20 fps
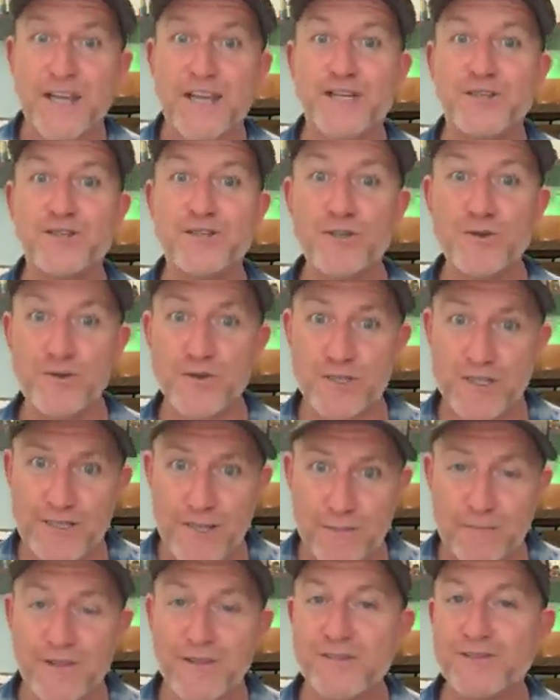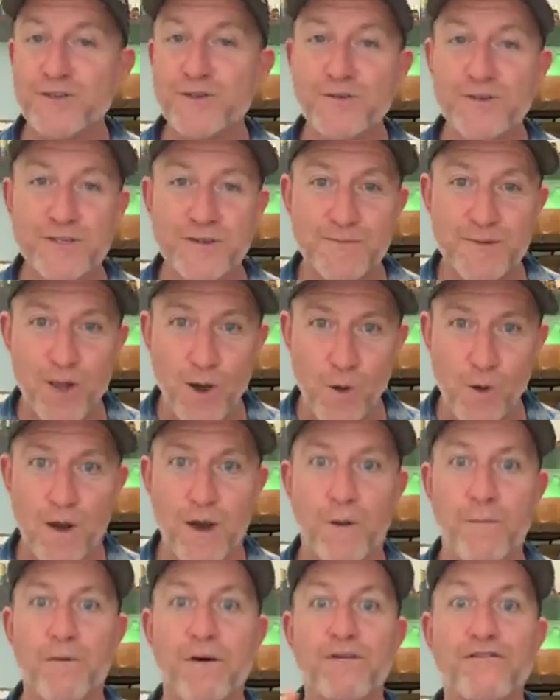Like do some
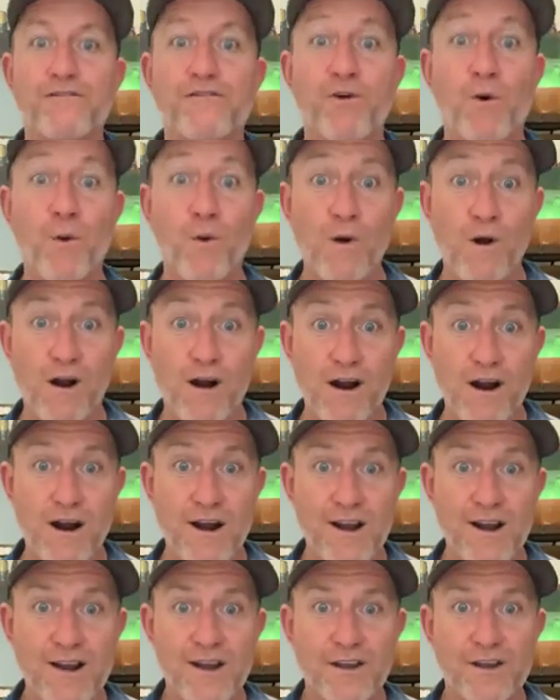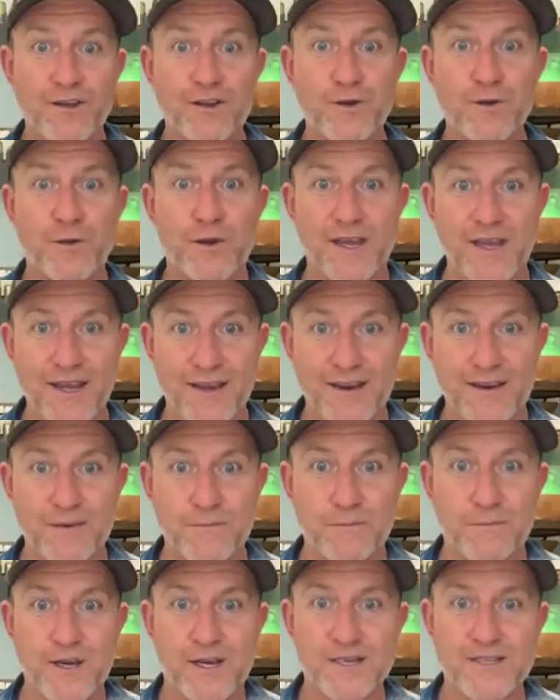yoga before you
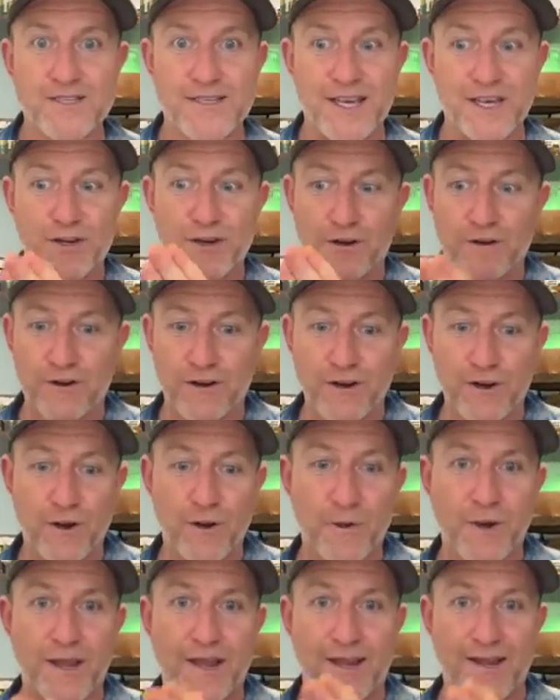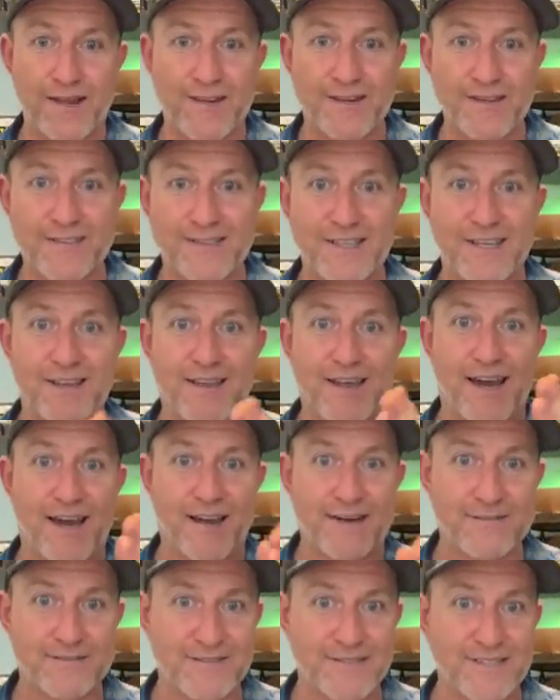eat, because then you're going into
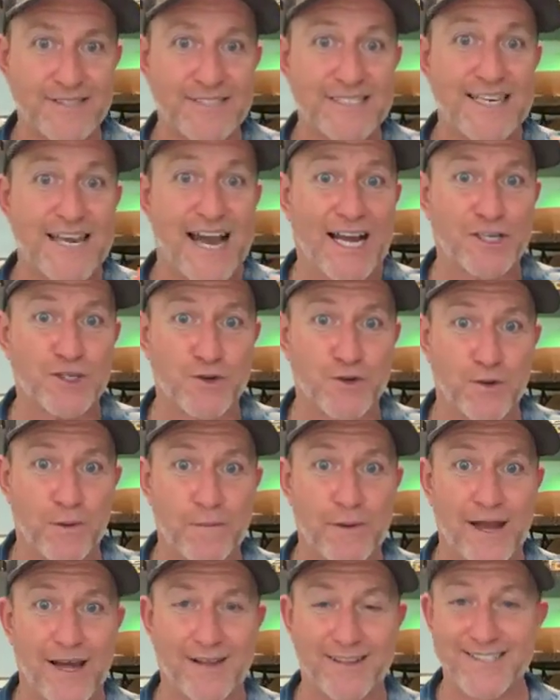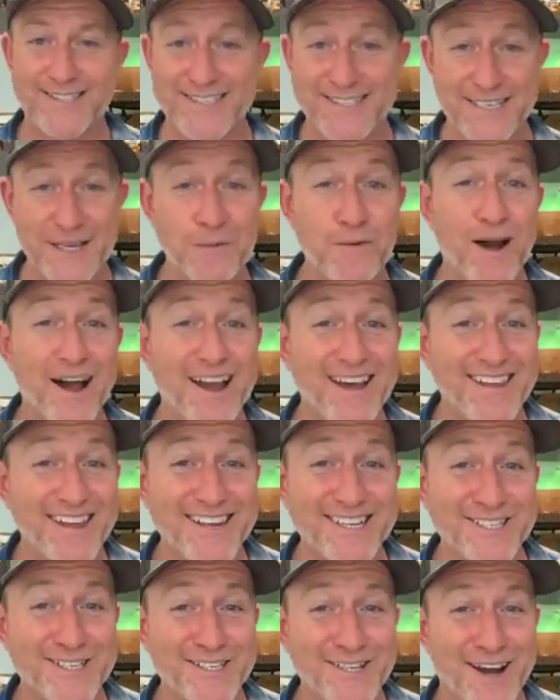that natural balance. See why I
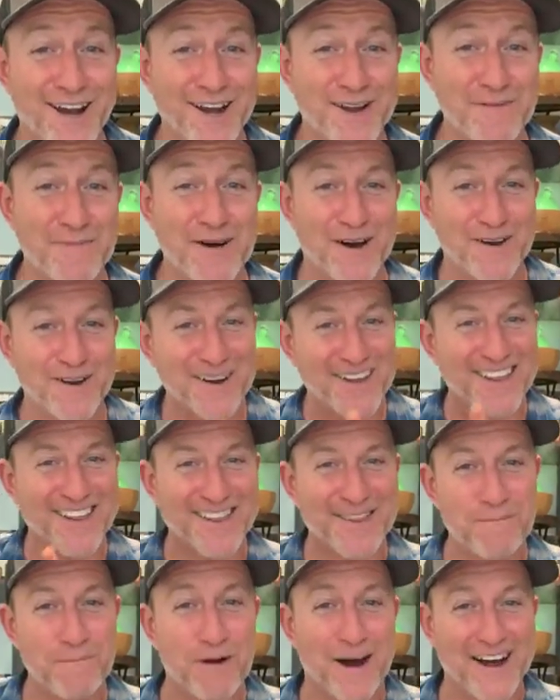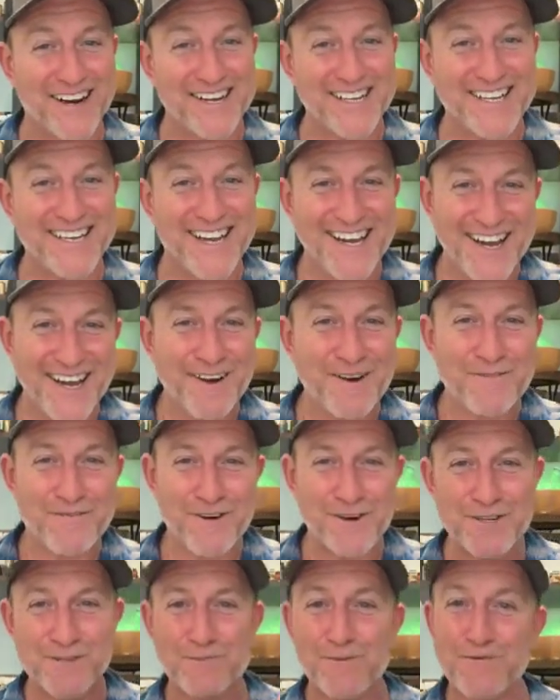like to talk about the body
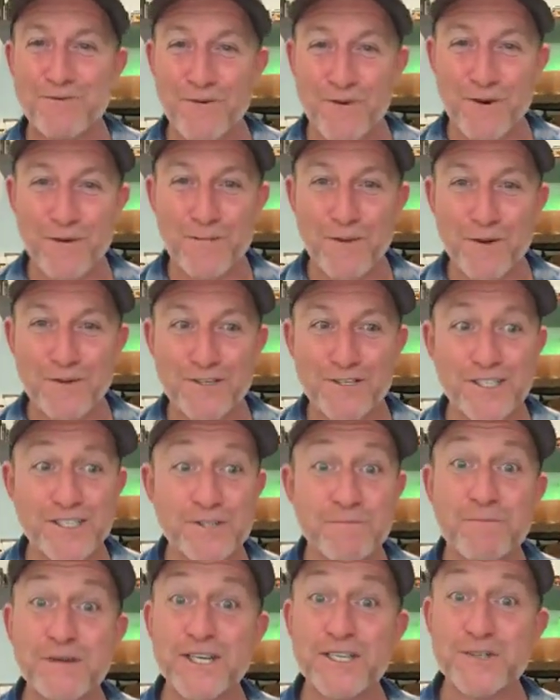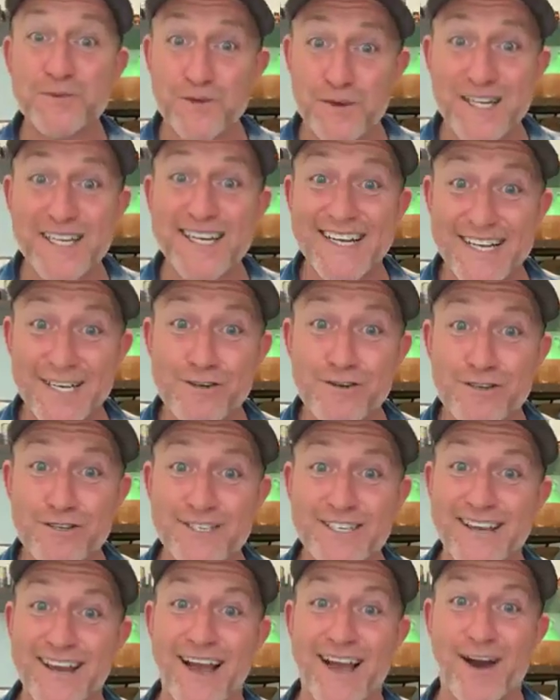first before emotions, but it's really
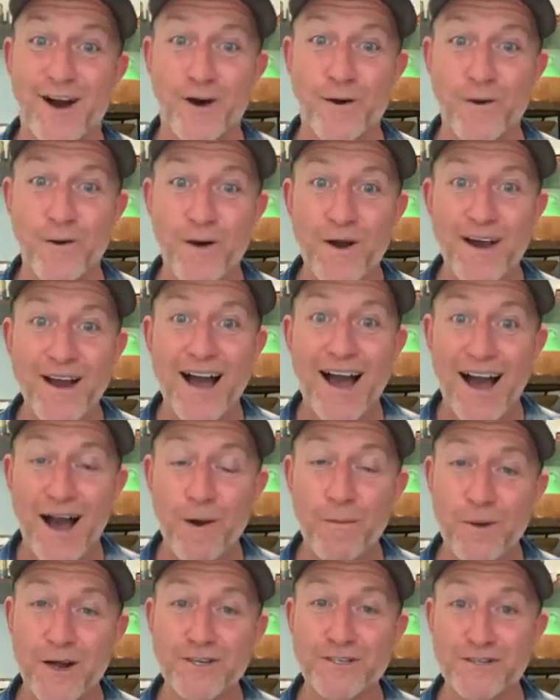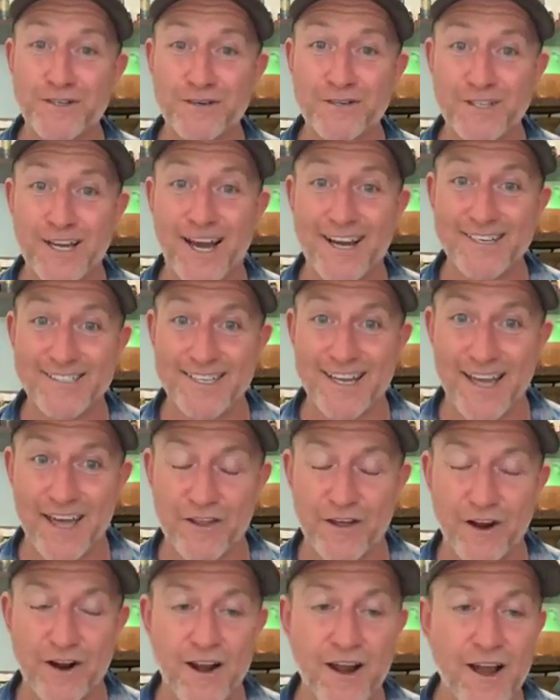interesting how much they're tied
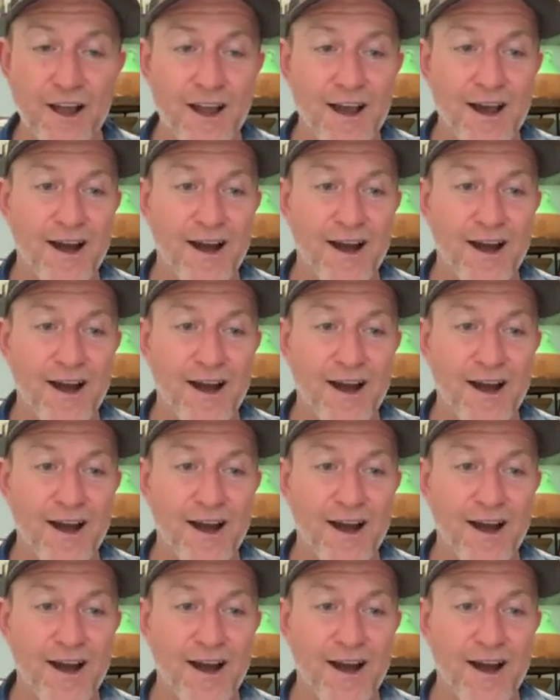together.